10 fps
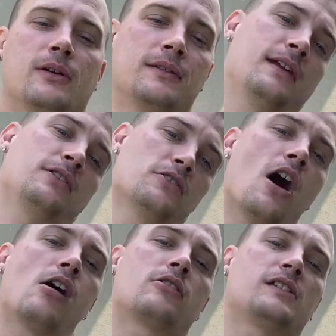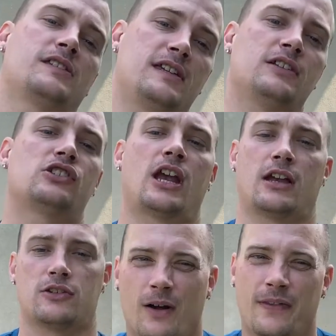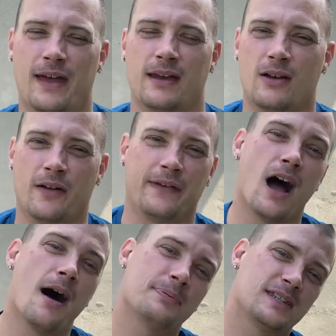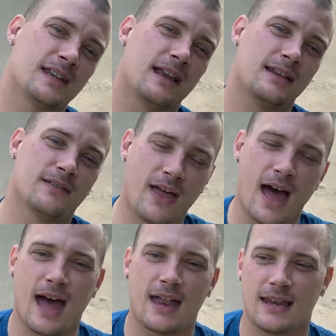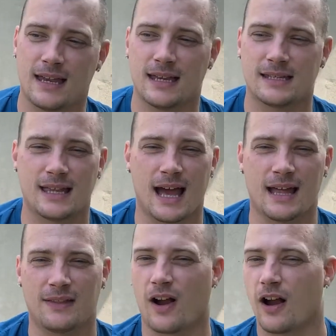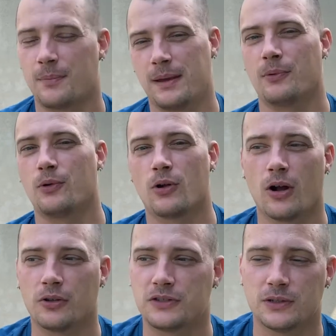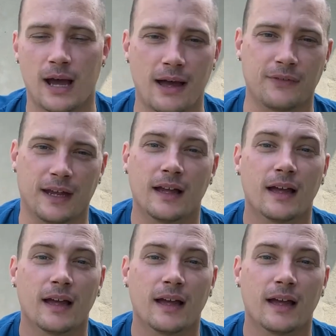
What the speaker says: it, and then you're not going to see change. And then on the opposite end of that is that there are people who go too heavy.